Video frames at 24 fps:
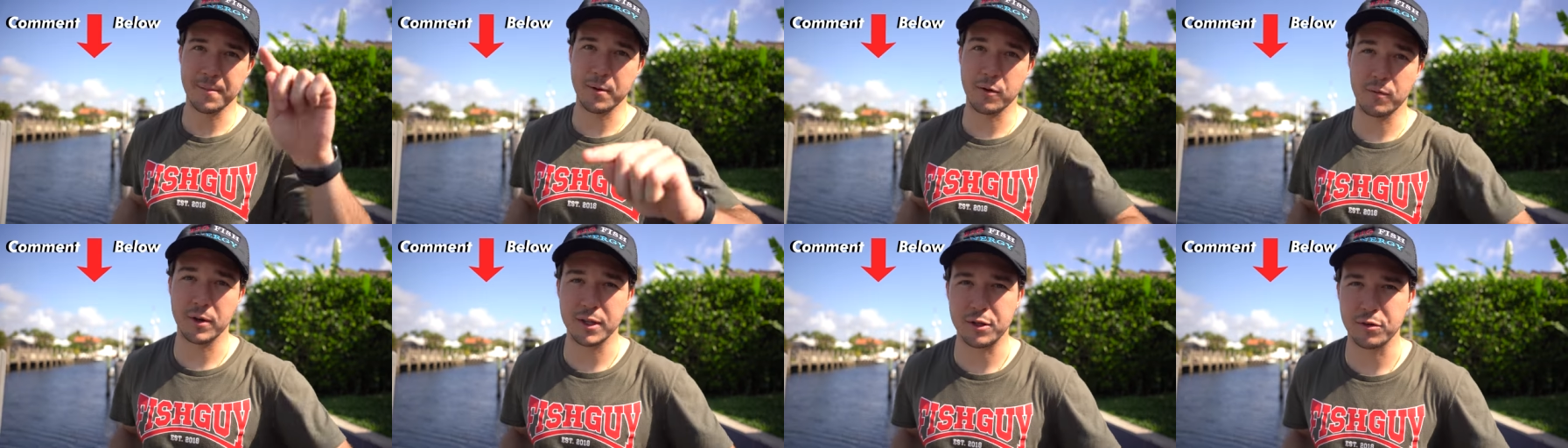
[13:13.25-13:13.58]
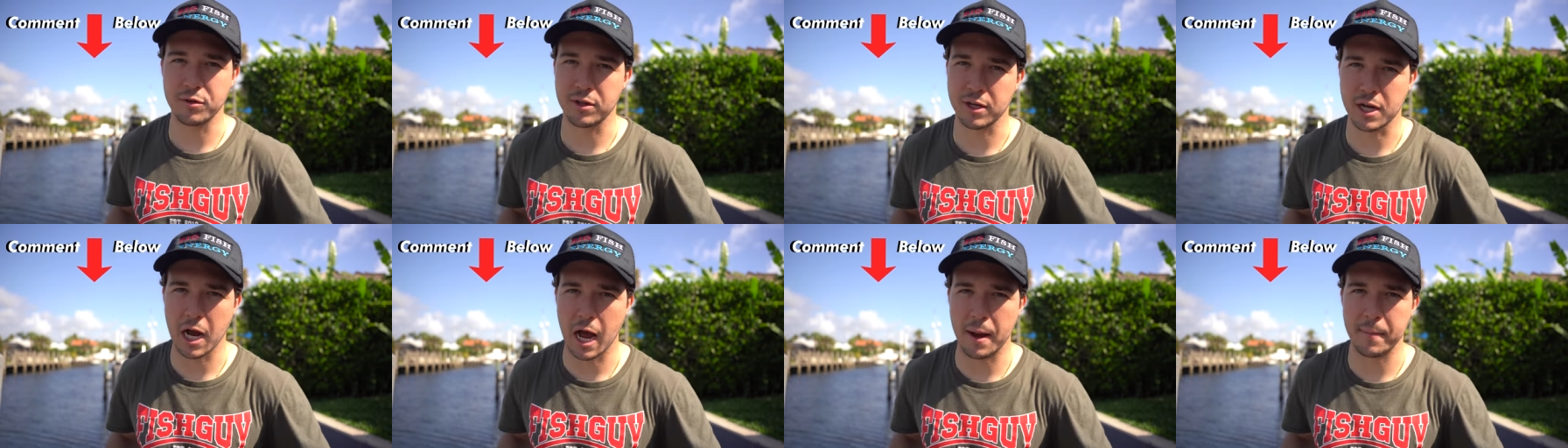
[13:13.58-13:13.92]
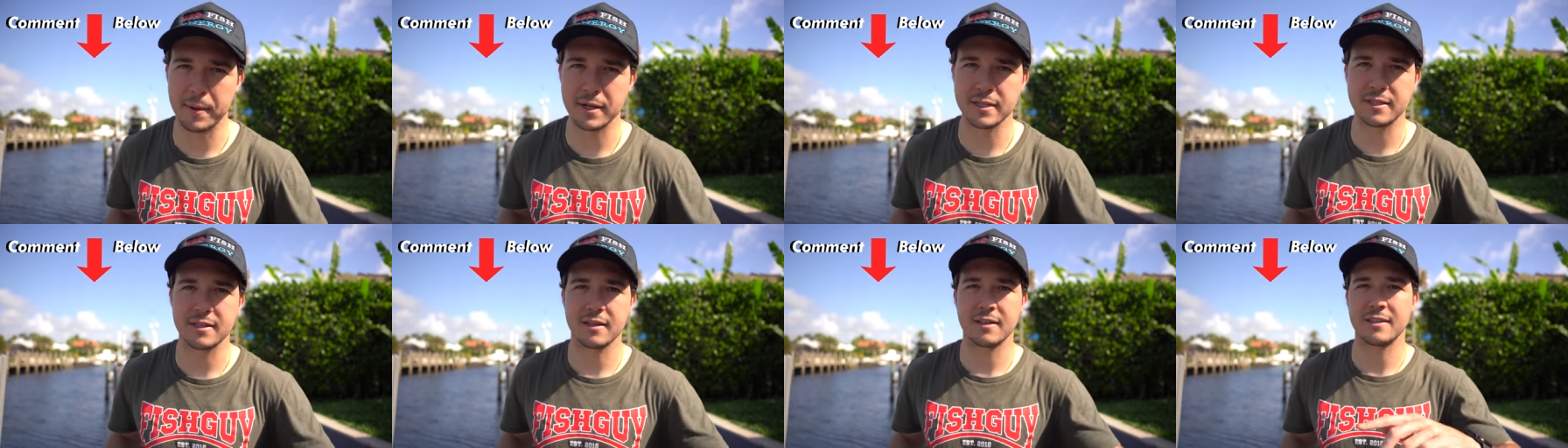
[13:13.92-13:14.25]
I'm gonna read through the
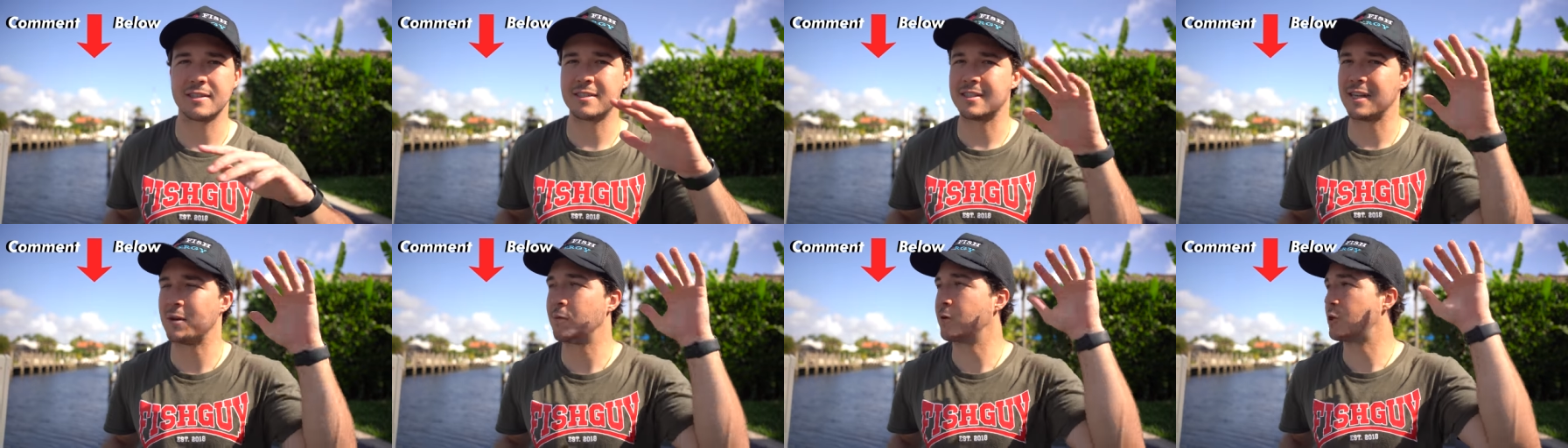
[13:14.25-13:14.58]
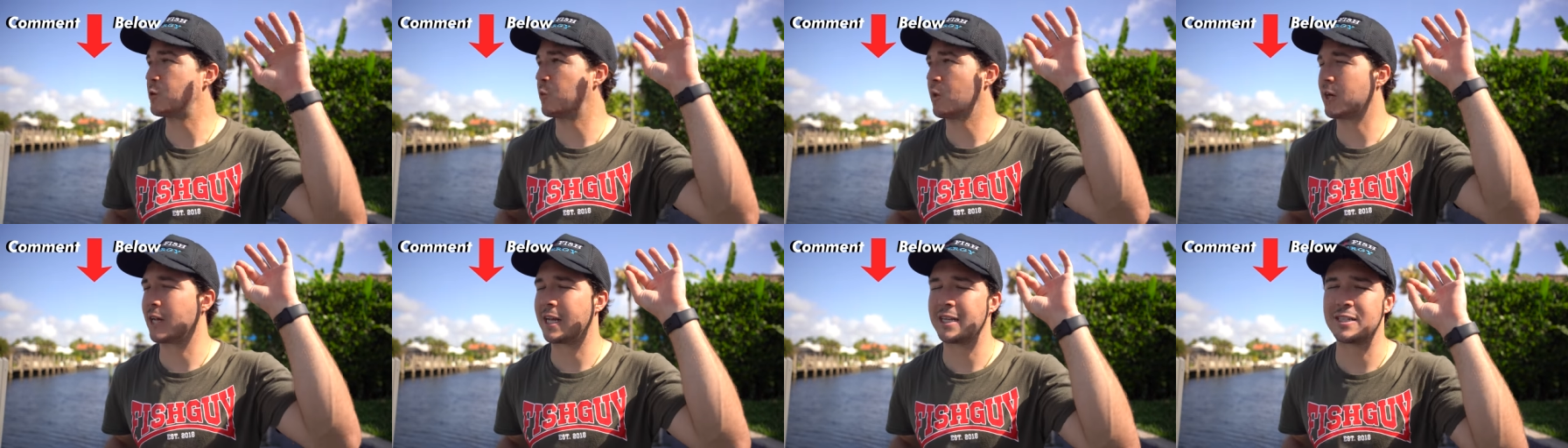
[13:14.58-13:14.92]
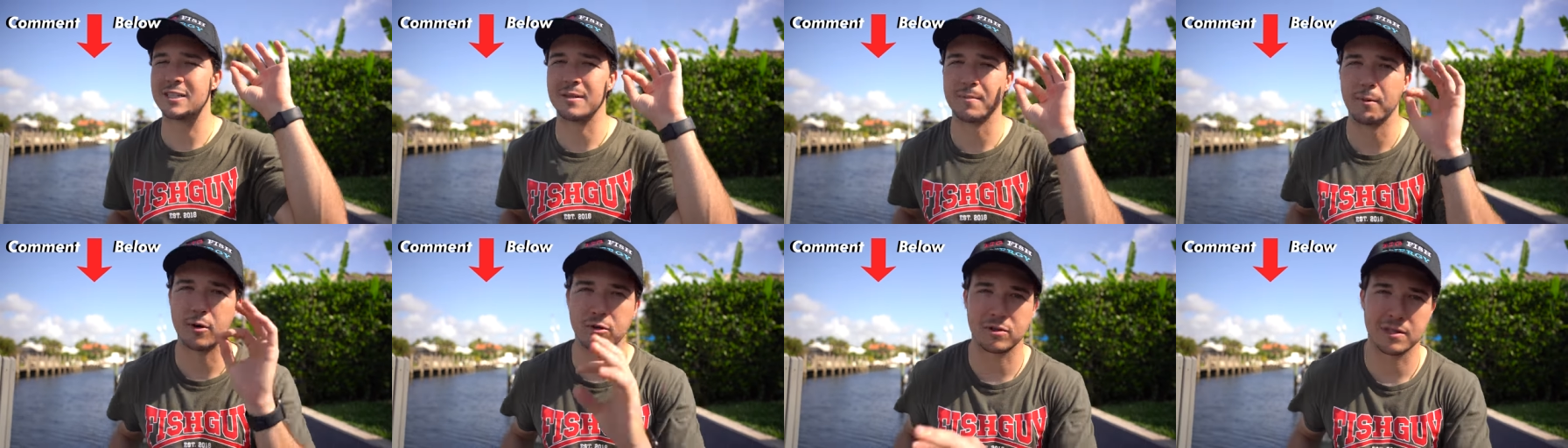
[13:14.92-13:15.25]
comments, see which one
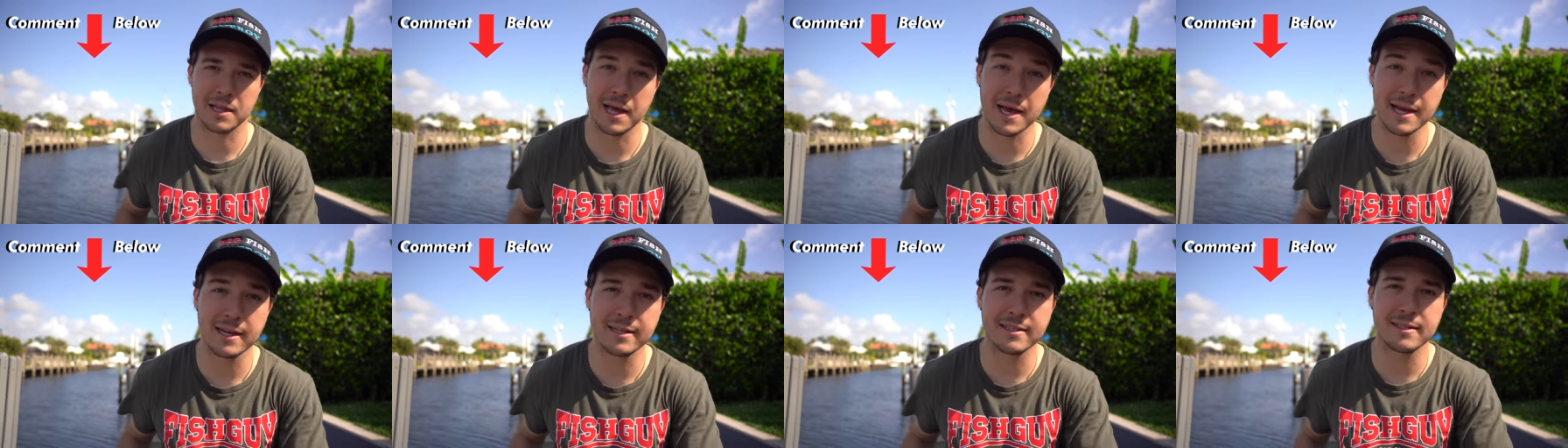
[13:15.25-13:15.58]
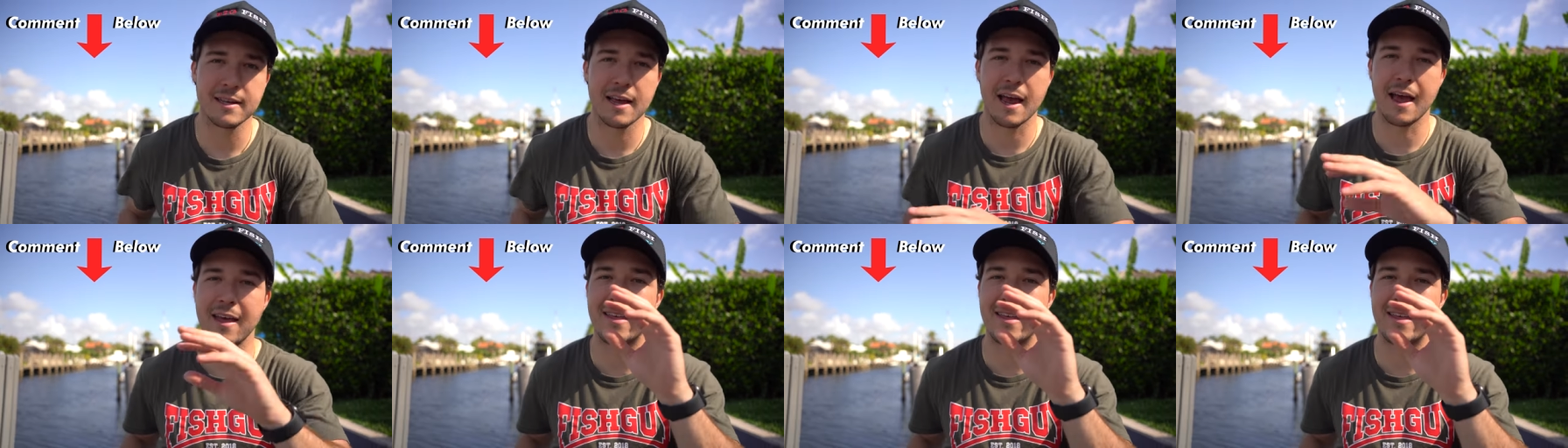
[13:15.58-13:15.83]
gets the most likes,